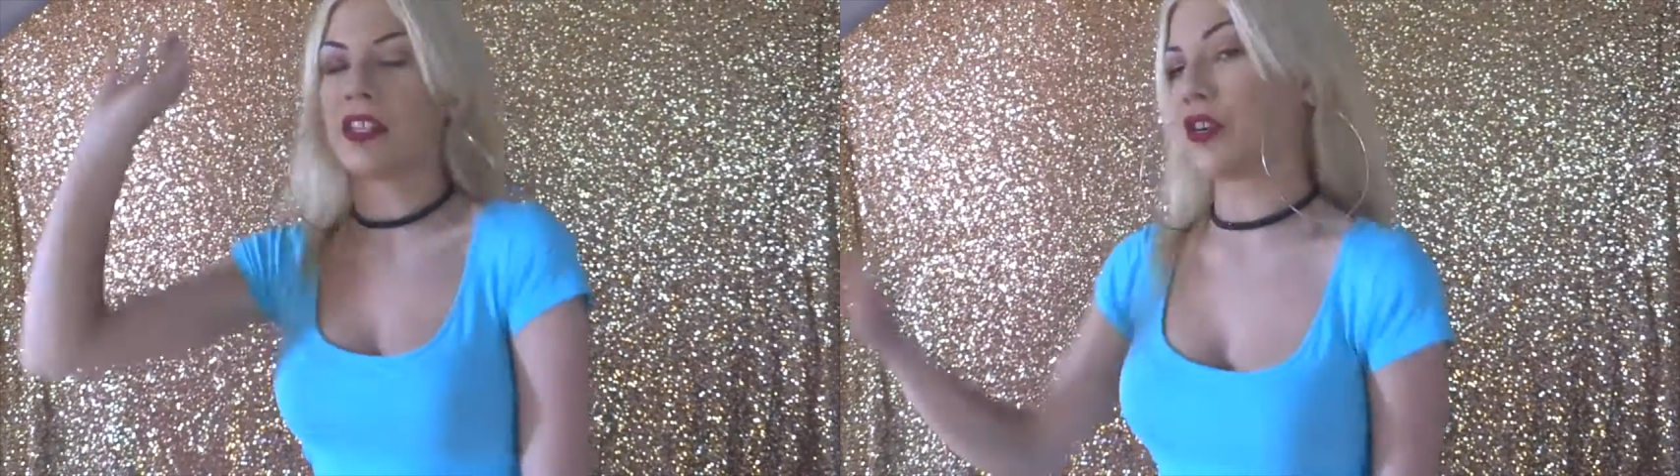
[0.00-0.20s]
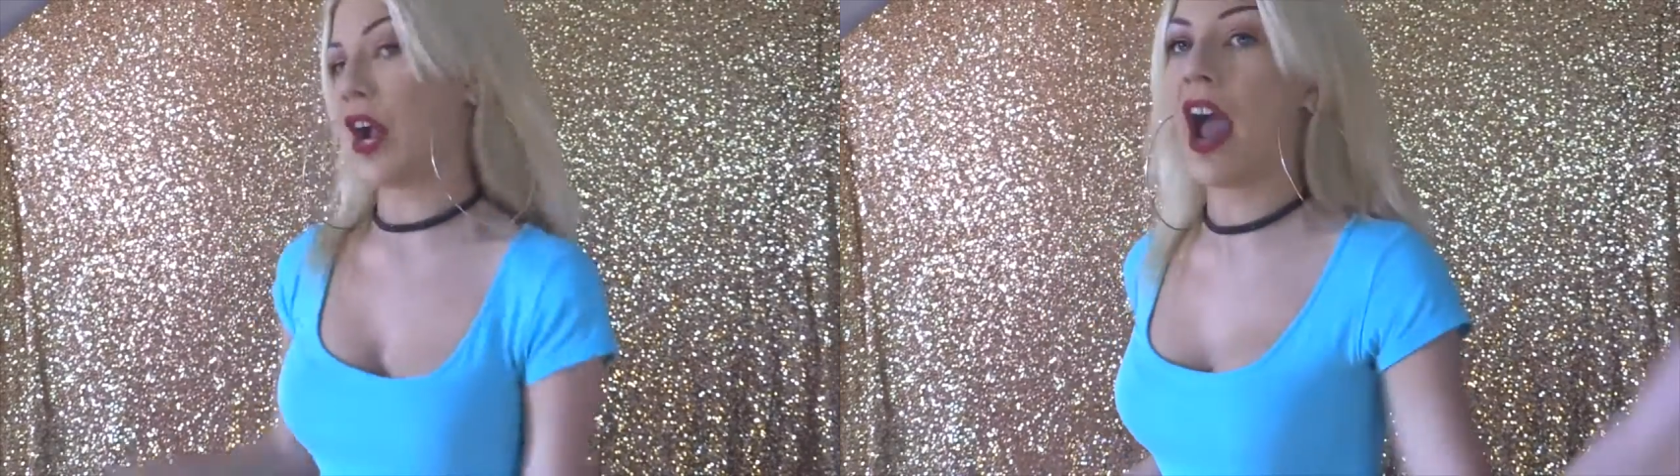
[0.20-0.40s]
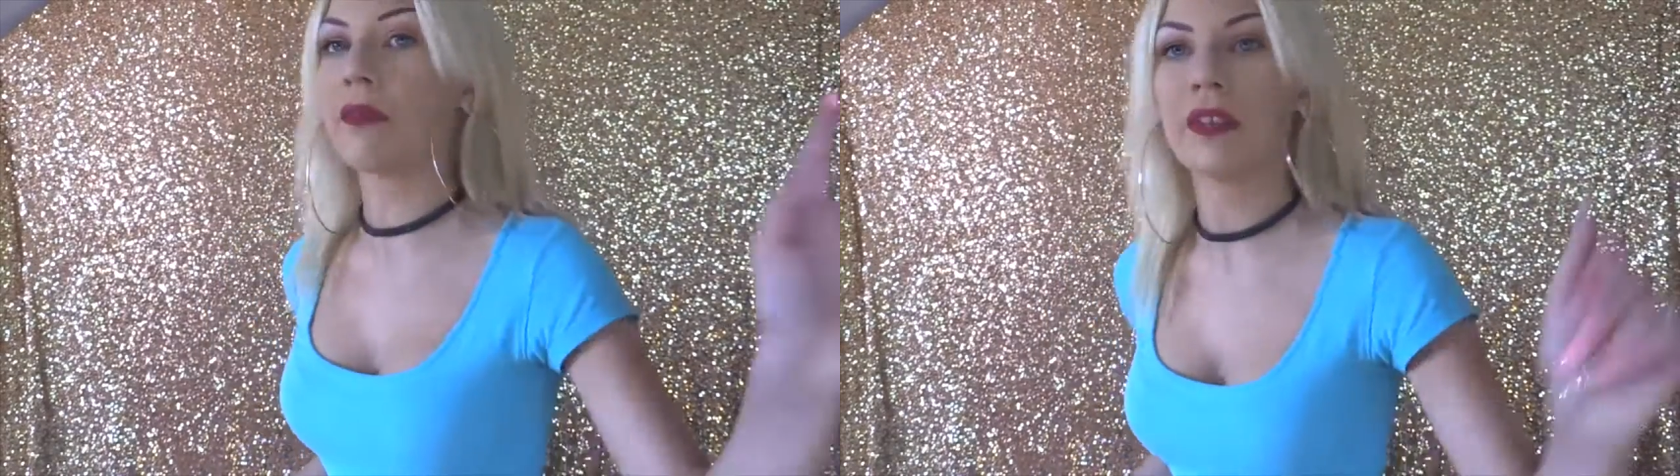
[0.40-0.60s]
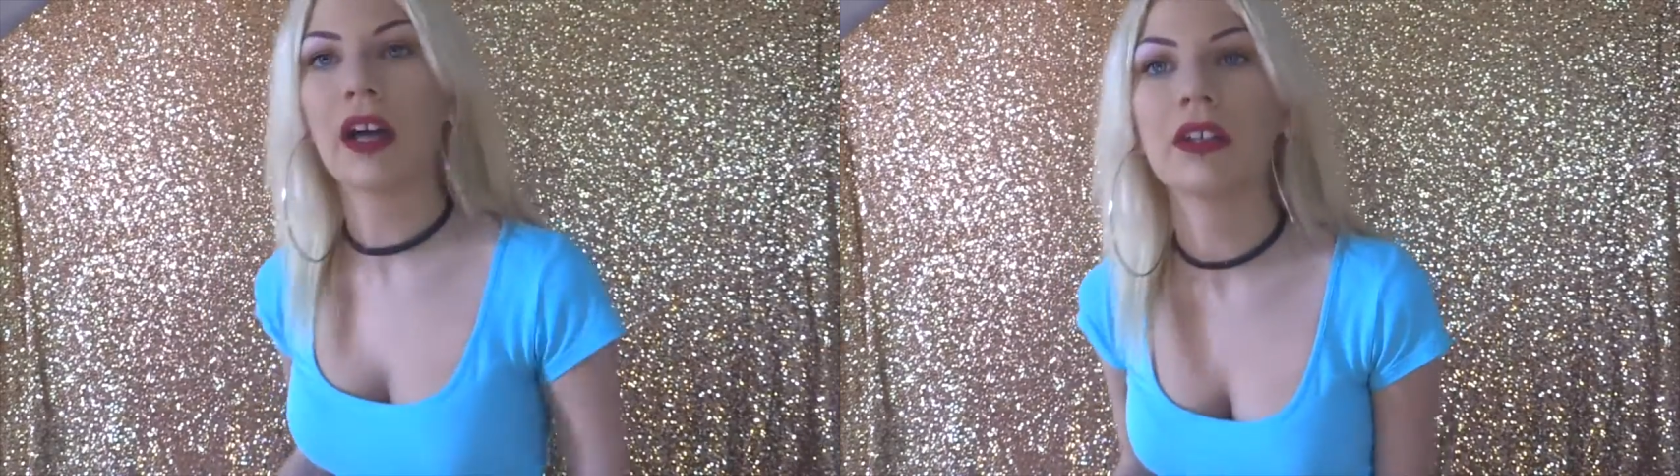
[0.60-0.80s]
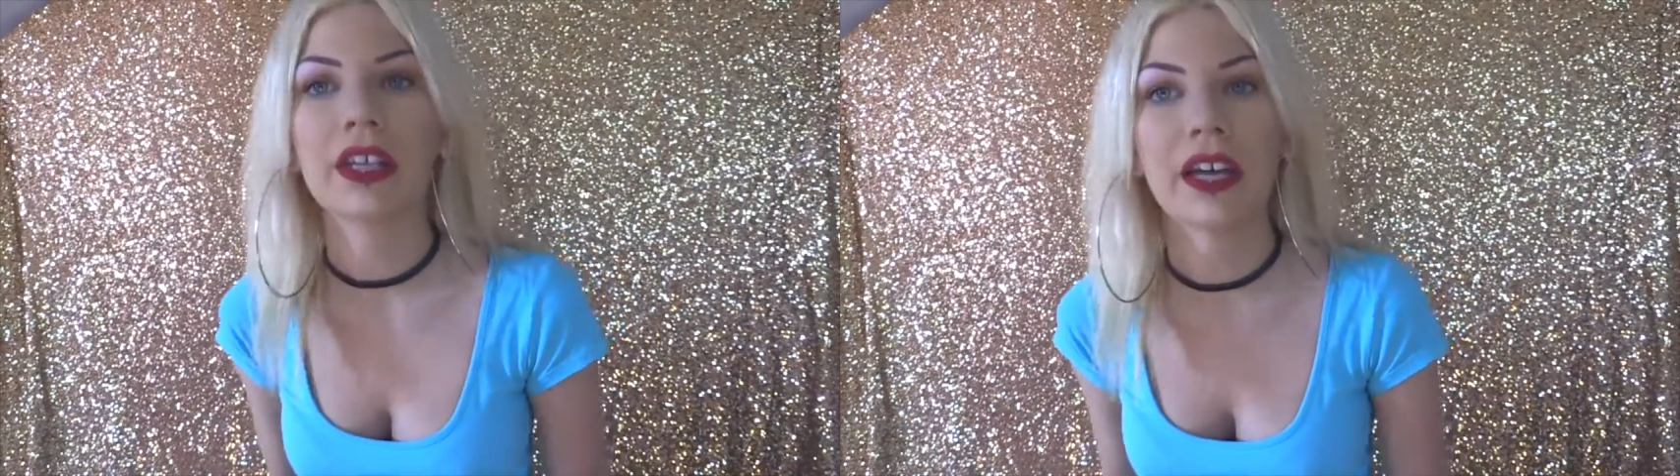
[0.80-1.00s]
it in her hand
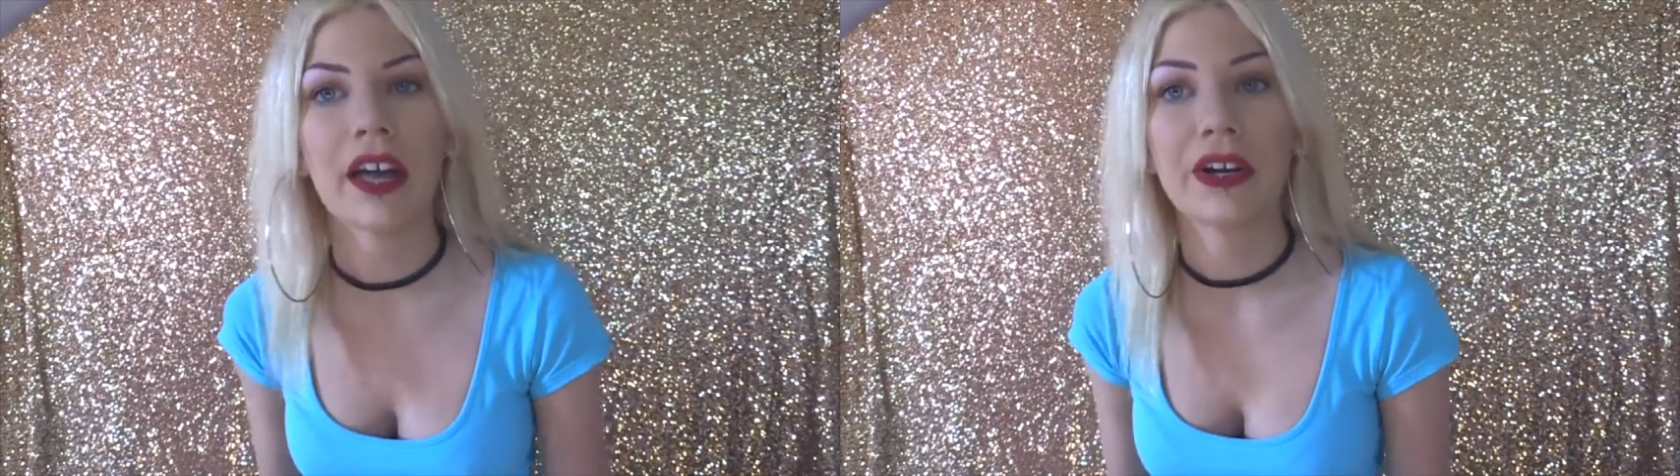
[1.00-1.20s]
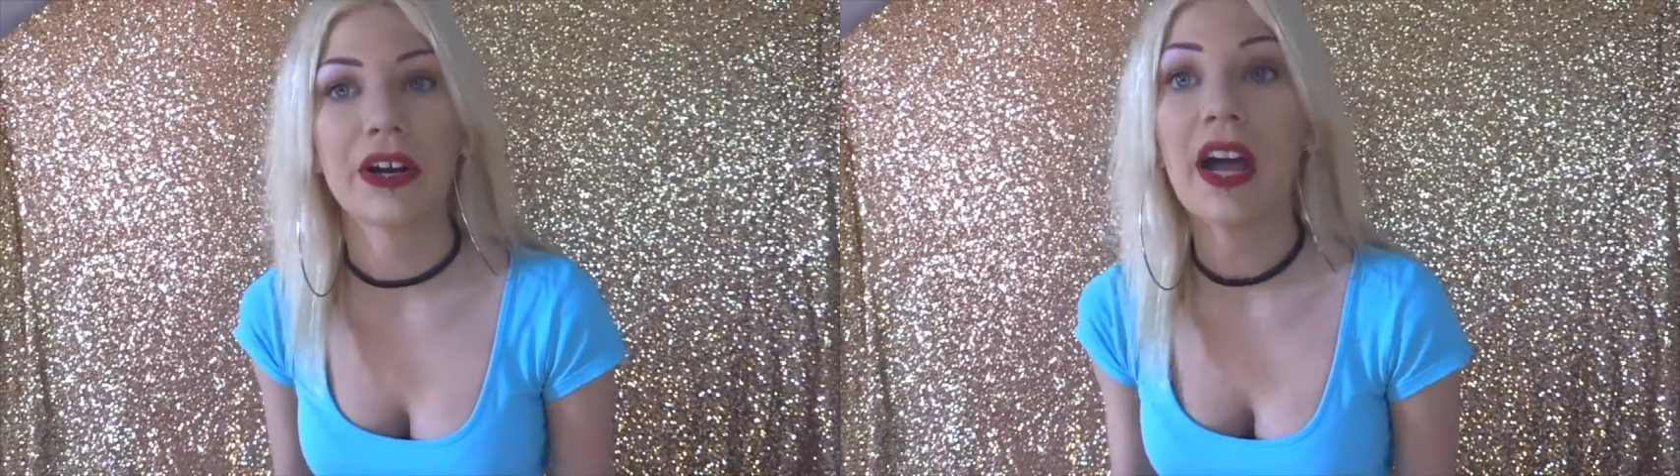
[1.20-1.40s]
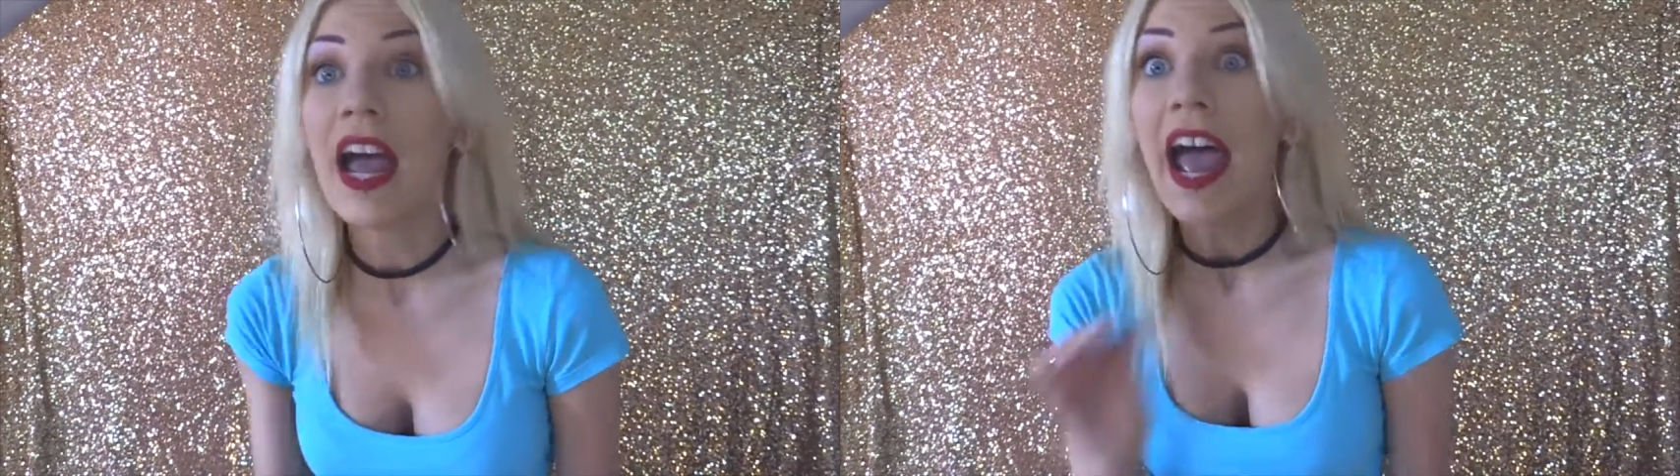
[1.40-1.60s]
without looking at her.